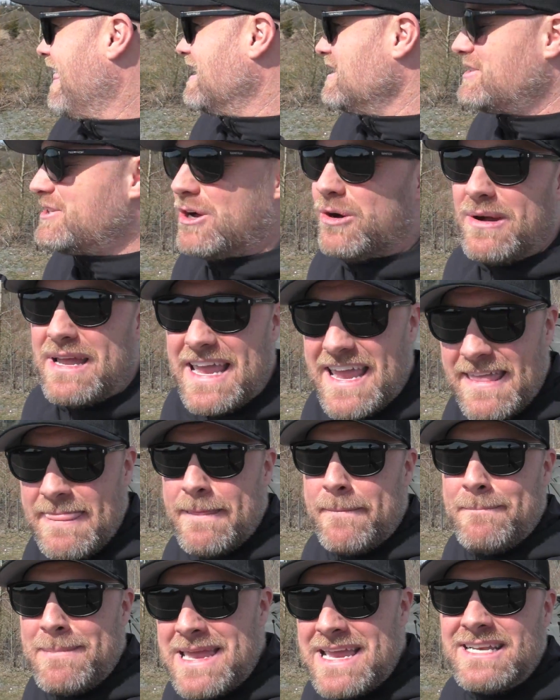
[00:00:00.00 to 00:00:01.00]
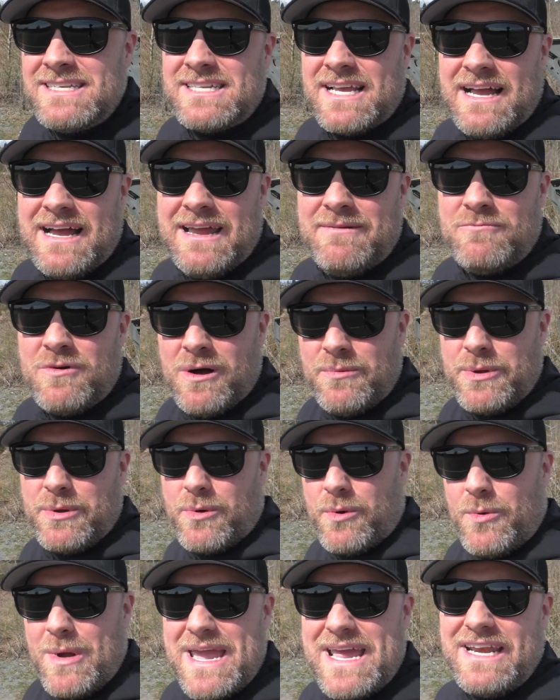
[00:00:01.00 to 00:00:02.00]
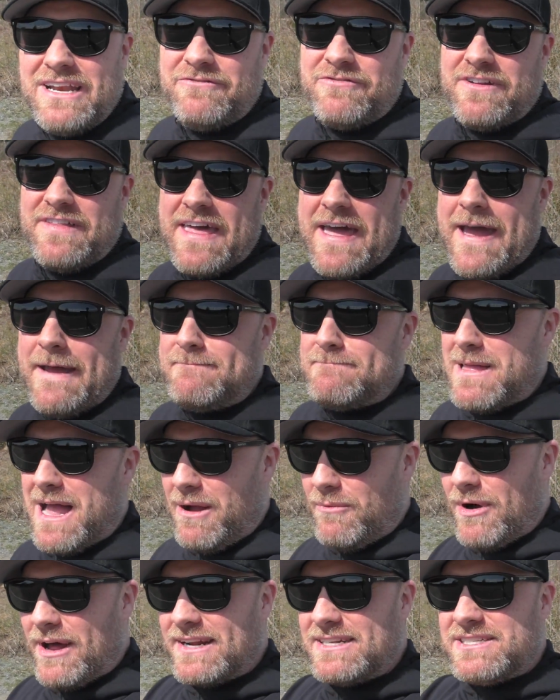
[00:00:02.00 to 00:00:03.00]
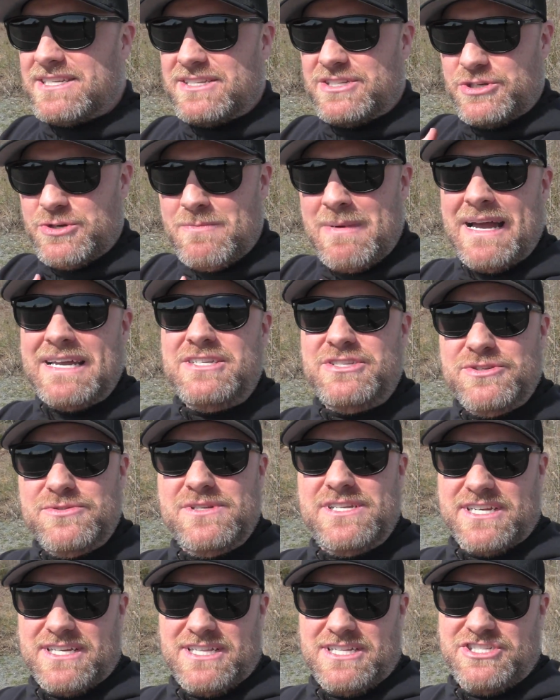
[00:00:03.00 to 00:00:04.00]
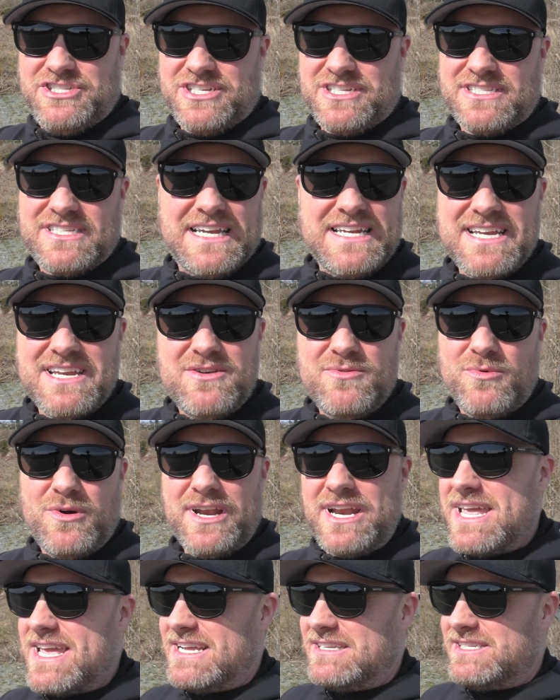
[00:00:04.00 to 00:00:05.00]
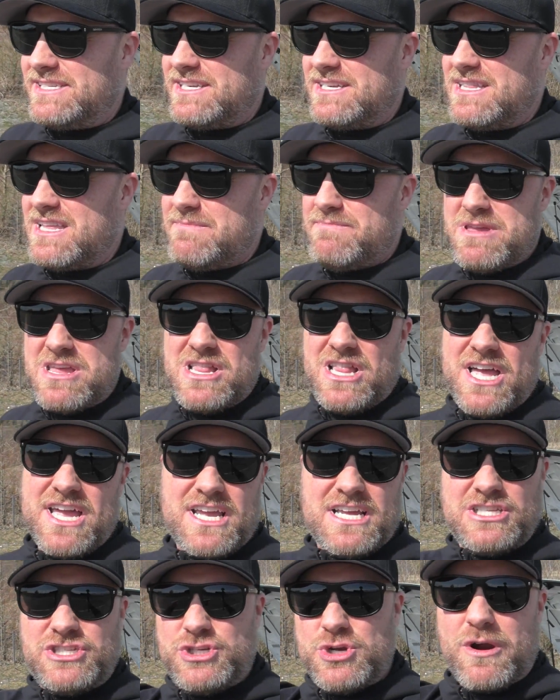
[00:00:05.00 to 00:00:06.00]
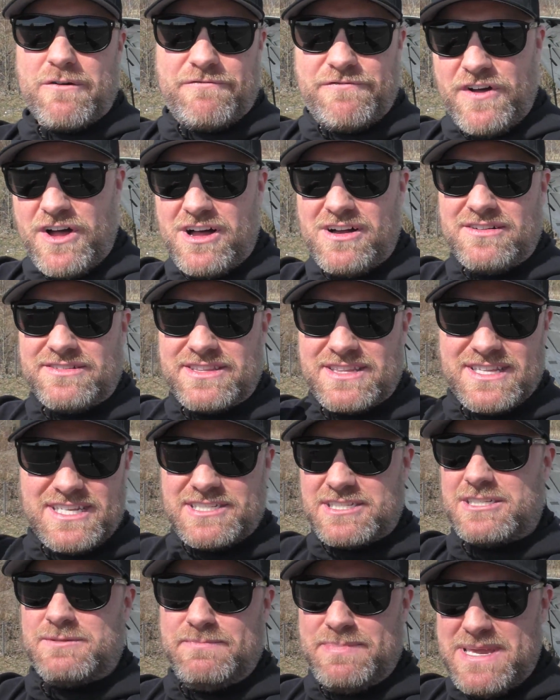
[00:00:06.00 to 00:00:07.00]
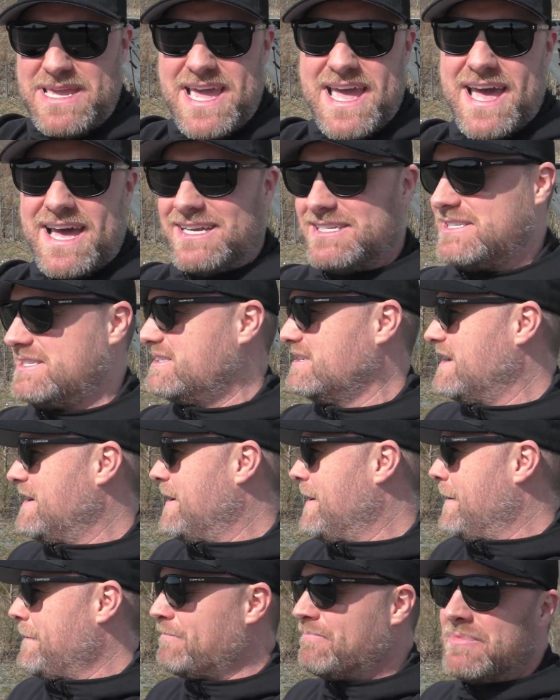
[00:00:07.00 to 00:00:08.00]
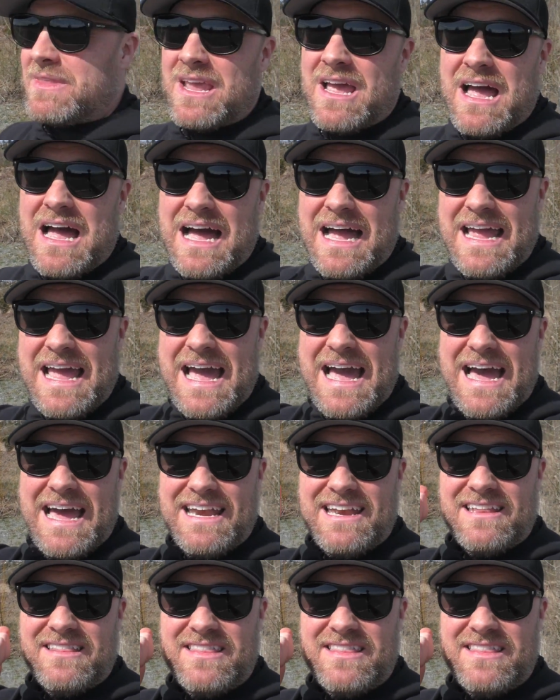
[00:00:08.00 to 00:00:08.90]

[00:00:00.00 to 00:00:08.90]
So in the meantime, while we were waiting for that, I wanted to do my due diligence. I didn't want to instantly be like, it's your fault, this is BS. I had